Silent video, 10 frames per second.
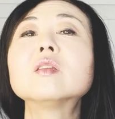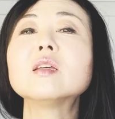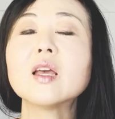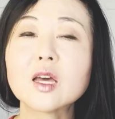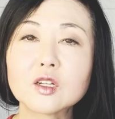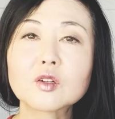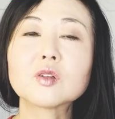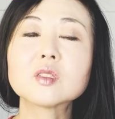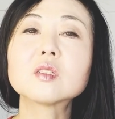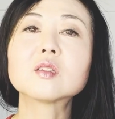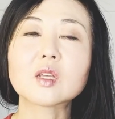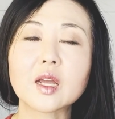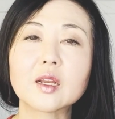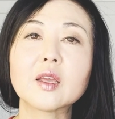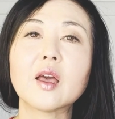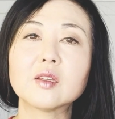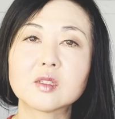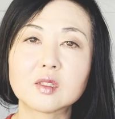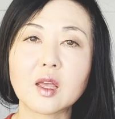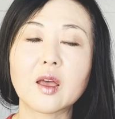the Endocrine Society has
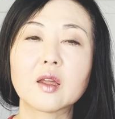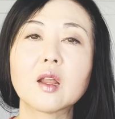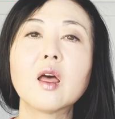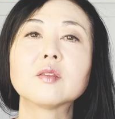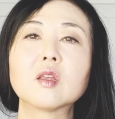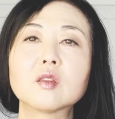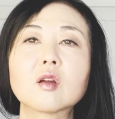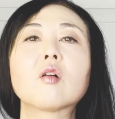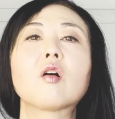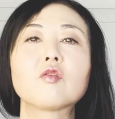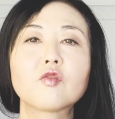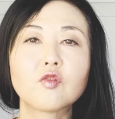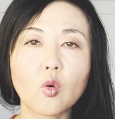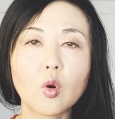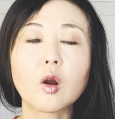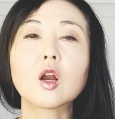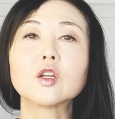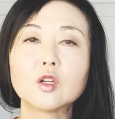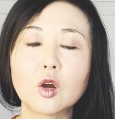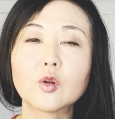said that there are four
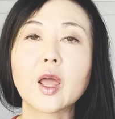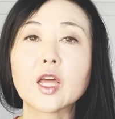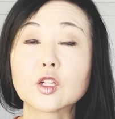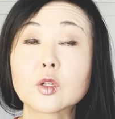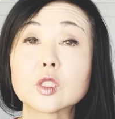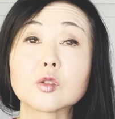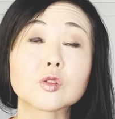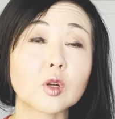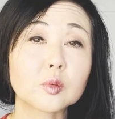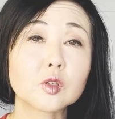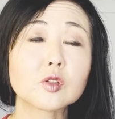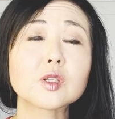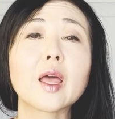known endocrine disruptors,